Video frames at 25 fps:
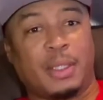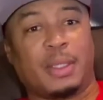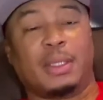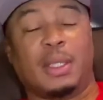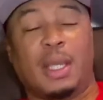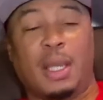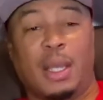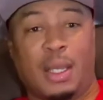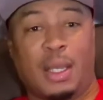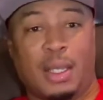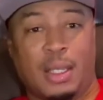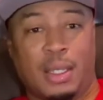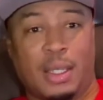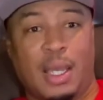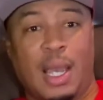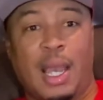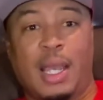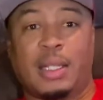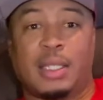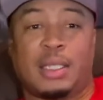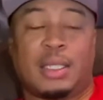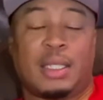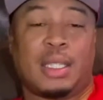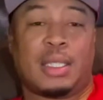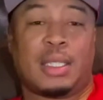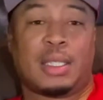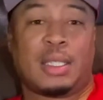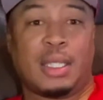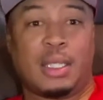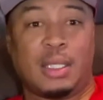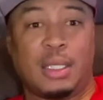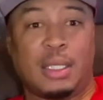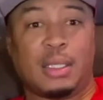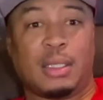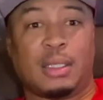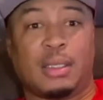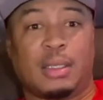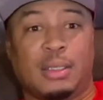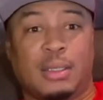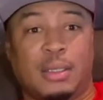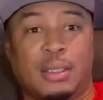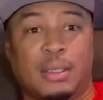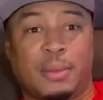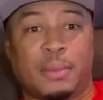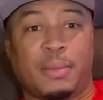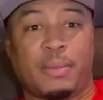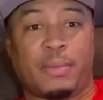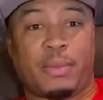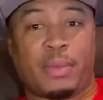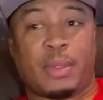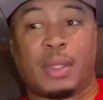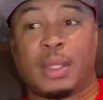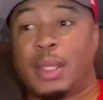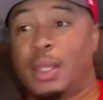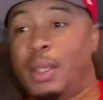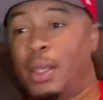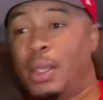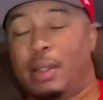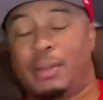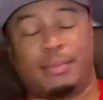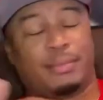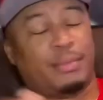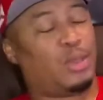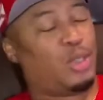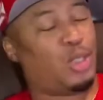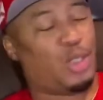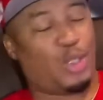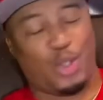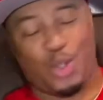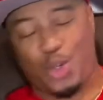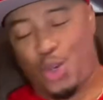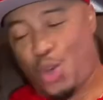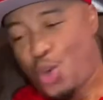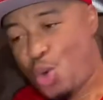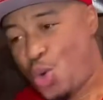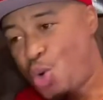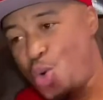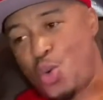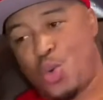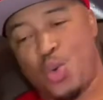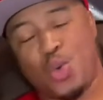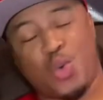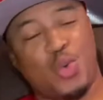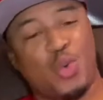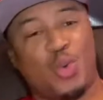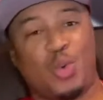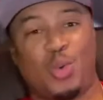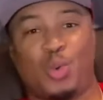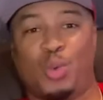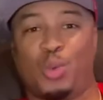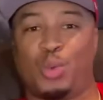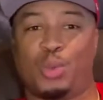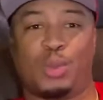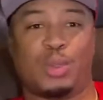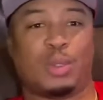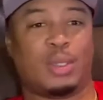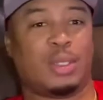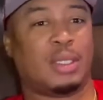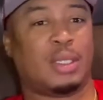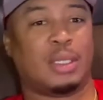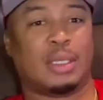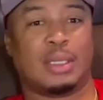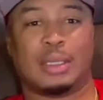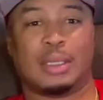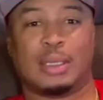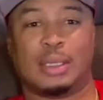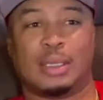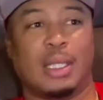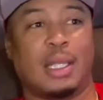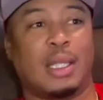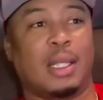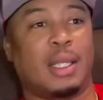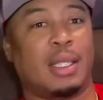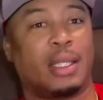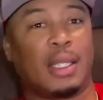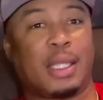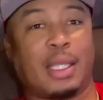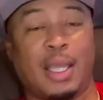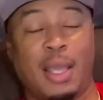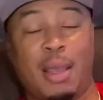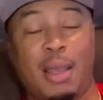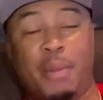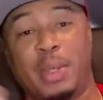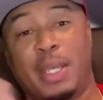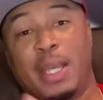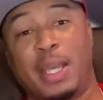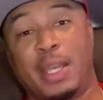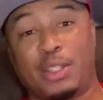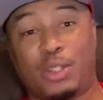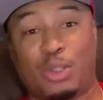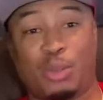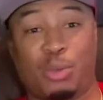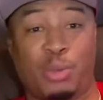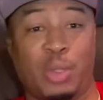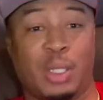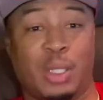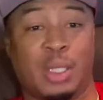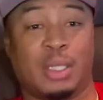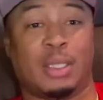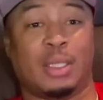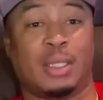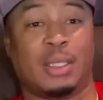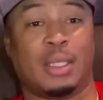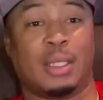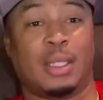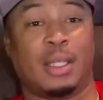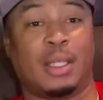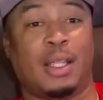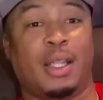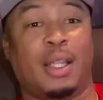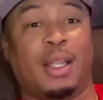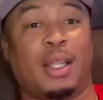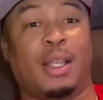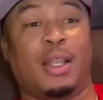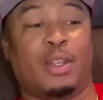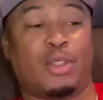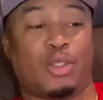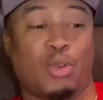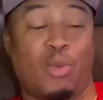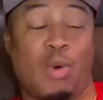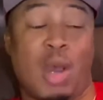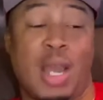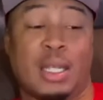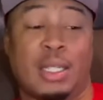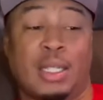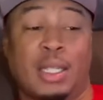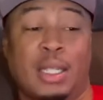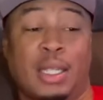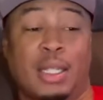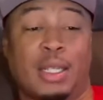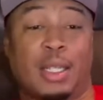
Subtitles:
Yeah, I just get 10 years. No. Kept me at 20. So I did the